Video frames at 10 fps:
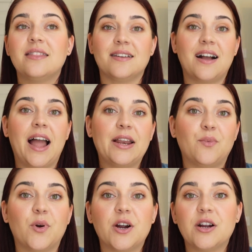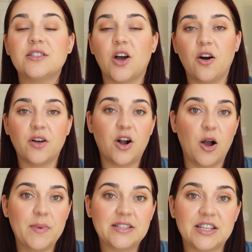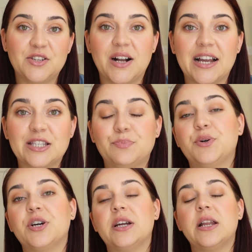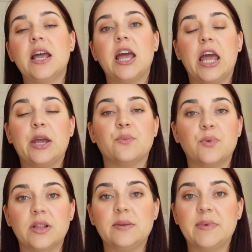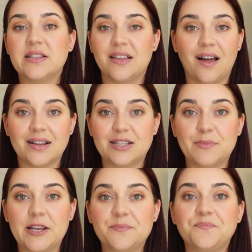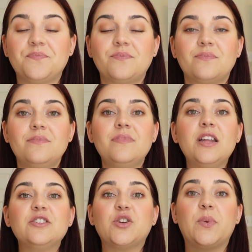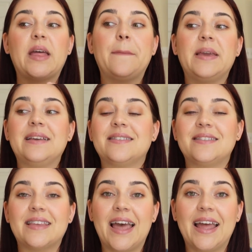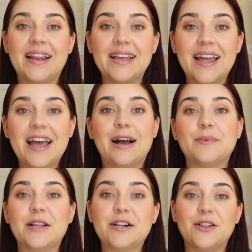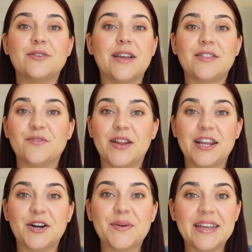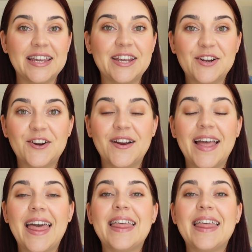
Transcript: the kind words, all the comments that you guys put. It really means a lot to me. So with that being said, I'm gonna close out the video here.